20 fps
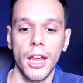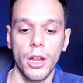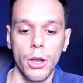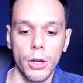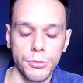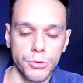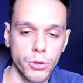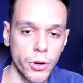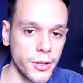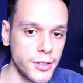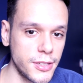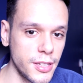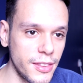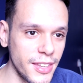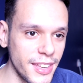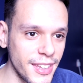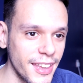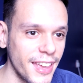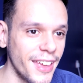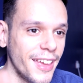contrary to
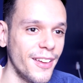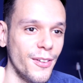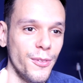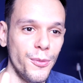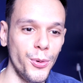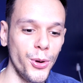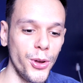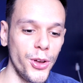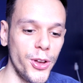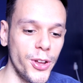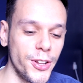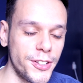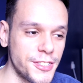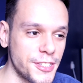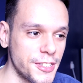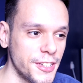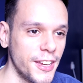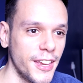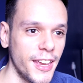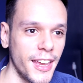the
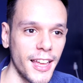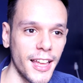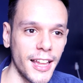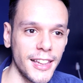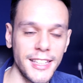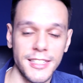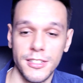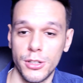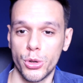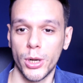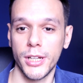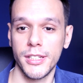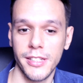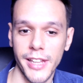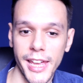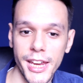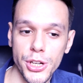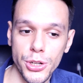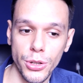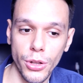words, at least a
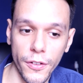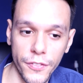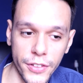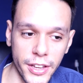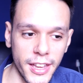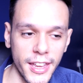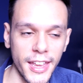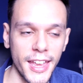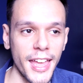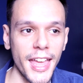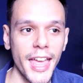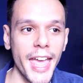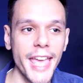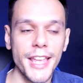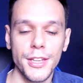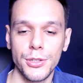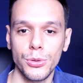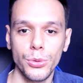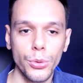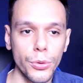translation of it,
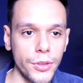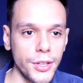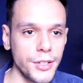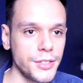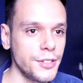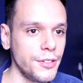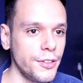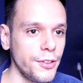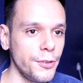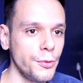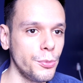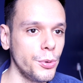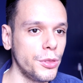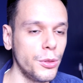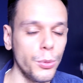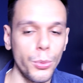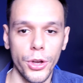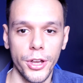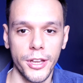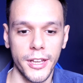it's nothing to do with
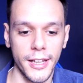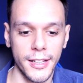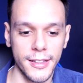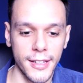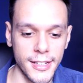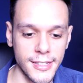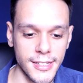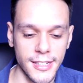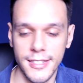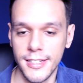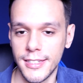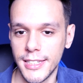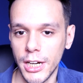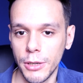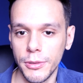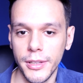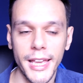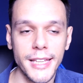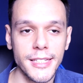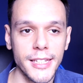the working class
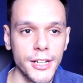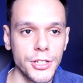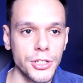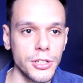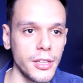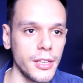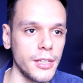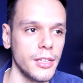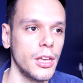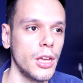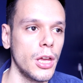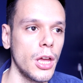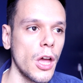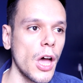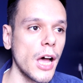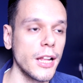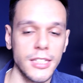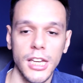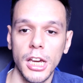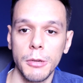necessarily. It's actually
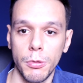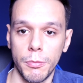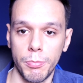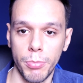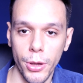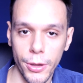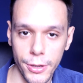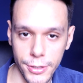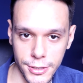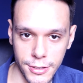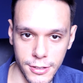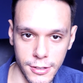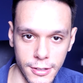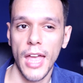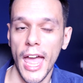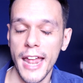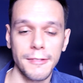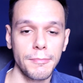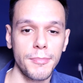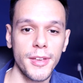a type of person.
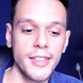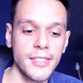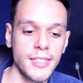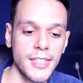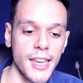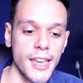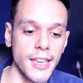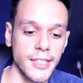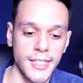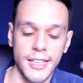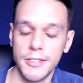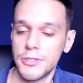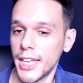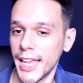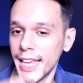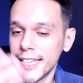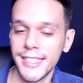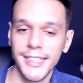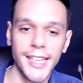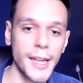NPCs.
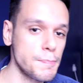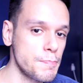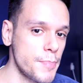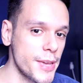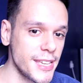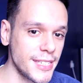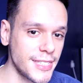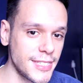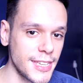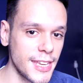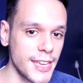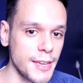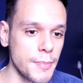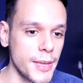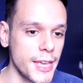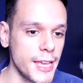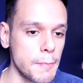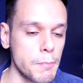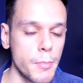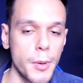It's an NPC
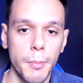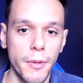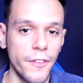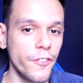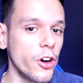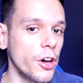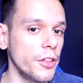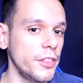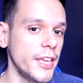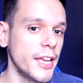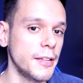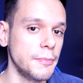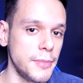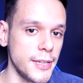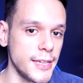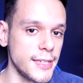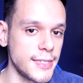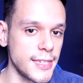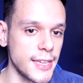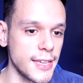meme before the
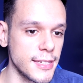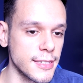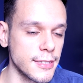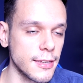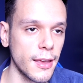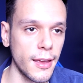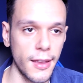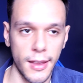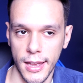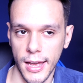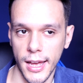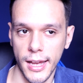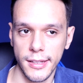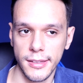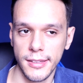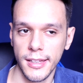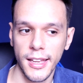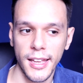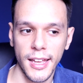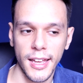NPCs.
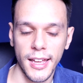And